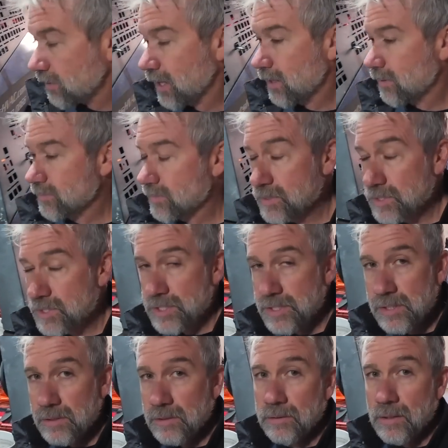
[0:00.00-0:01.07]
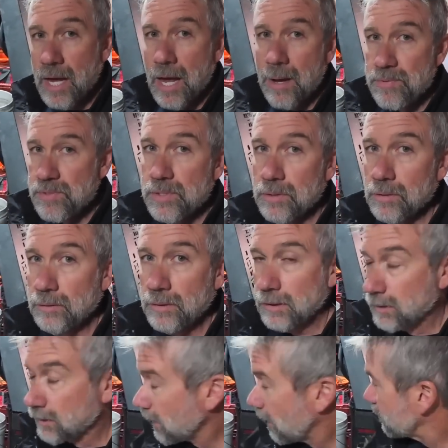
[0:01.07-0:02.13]
I'm still absolutely
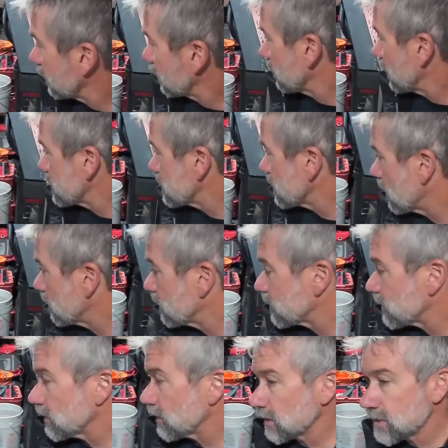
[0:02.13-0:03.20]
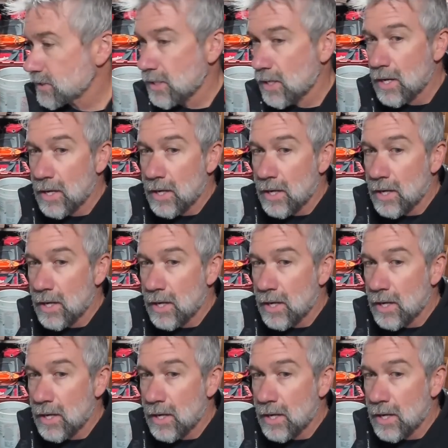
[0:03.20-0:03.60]
loving my Cybertrucks,